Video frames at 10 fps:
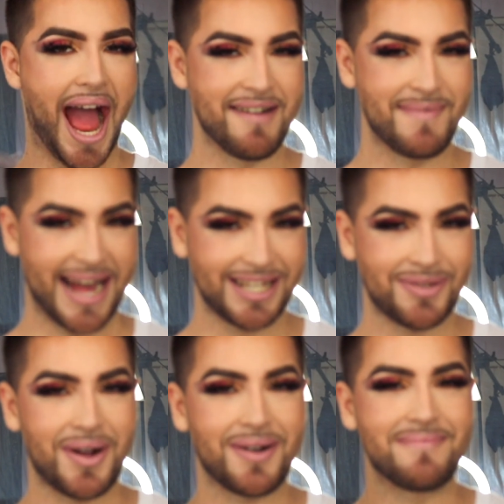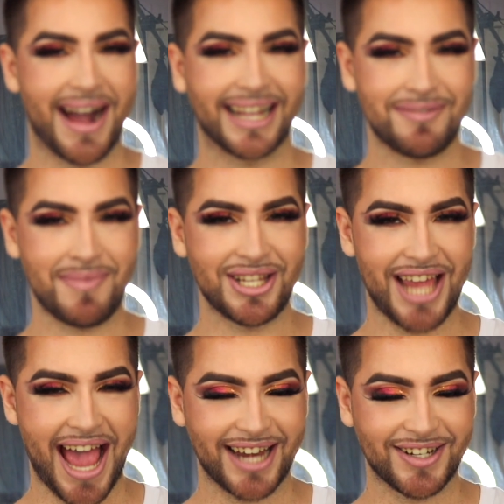Hi baddies, welcome back to my
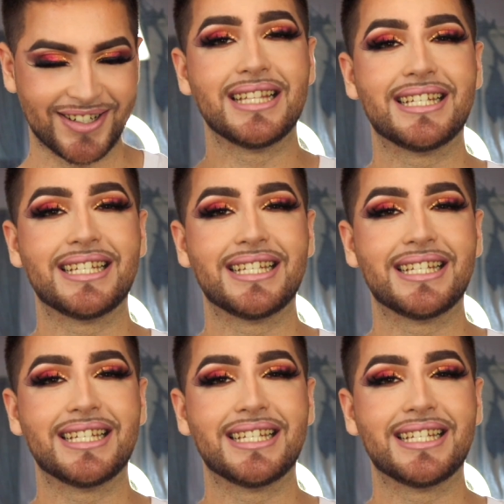channel.